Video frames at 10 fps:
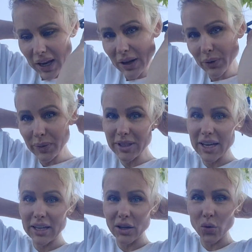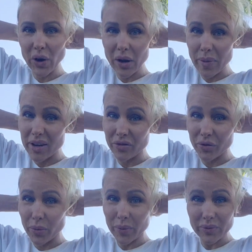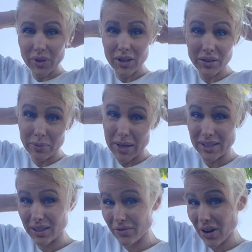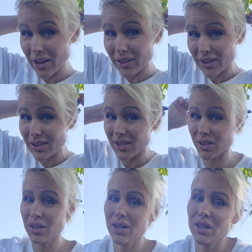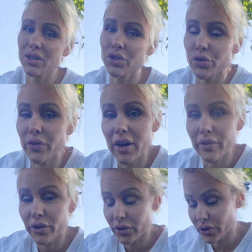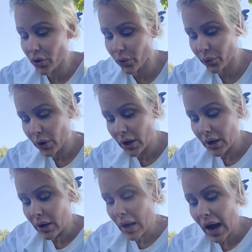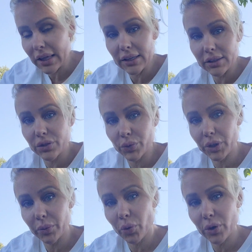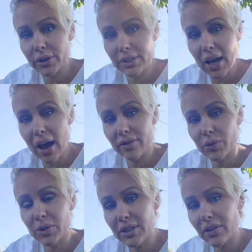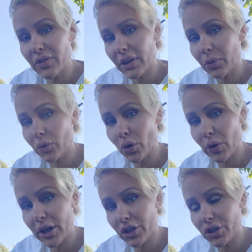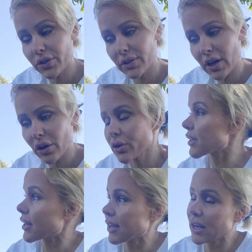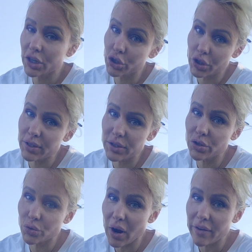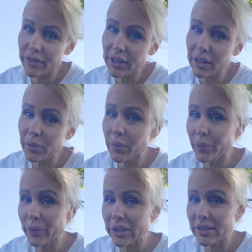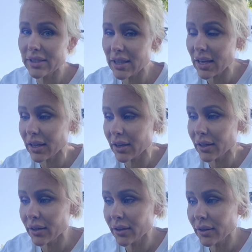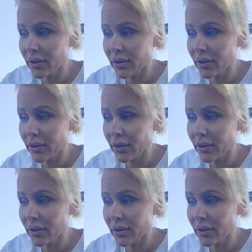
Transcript: I would be taking away a bed from a domestic violence survivor. So I think it's really important to have specific locations that are dedicated just to trafficking, because then